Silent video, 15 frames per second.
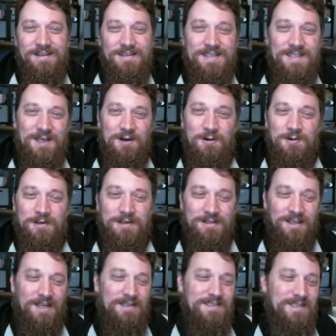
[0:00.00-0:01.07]
So good
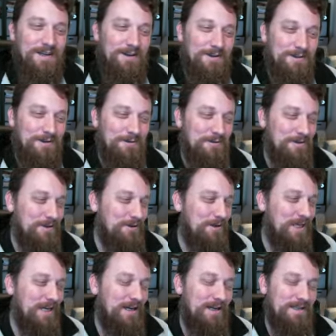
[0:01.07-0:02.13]
luck to all you, you
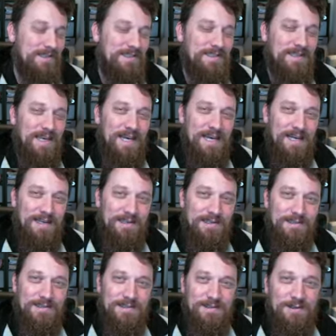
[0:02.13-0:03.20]
guys
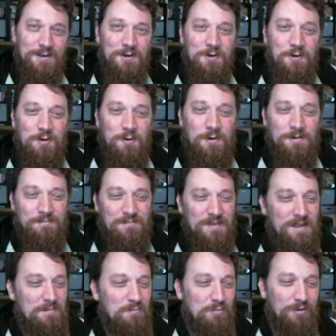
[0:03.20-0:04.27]
as you
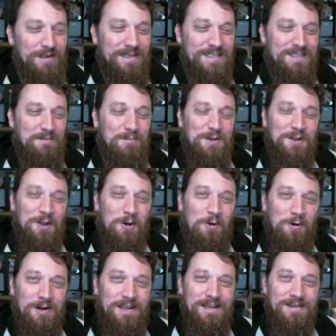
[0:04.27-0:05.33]
bring some
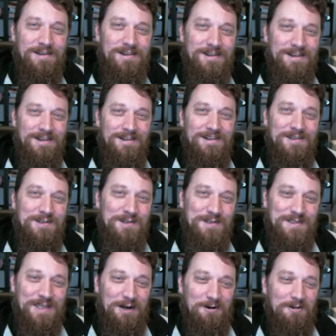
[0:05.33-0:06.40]
glory to
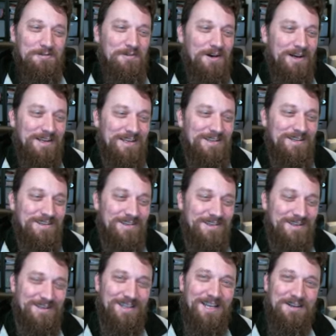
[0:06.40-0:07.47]
Seraphon.
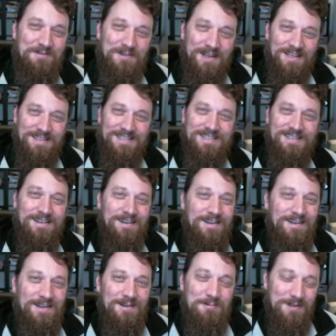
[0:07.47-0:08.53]
Good luck, fellas,
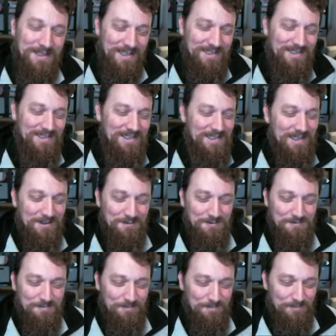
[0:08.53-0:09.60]
and we'll catch you in the next one.